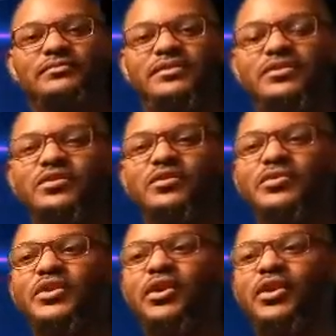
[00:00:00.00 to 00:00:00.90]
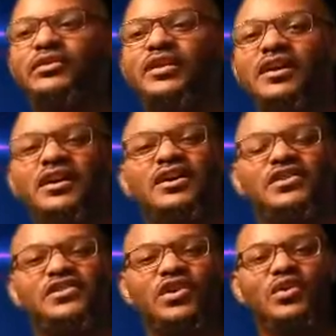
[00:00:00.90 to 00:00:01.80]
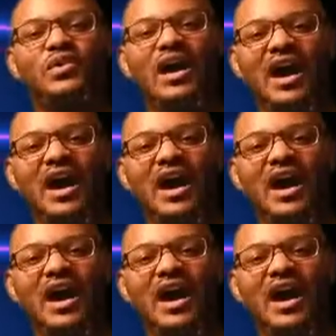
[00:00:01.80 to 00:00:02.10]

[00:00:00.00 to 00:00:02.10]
It's going to be called, So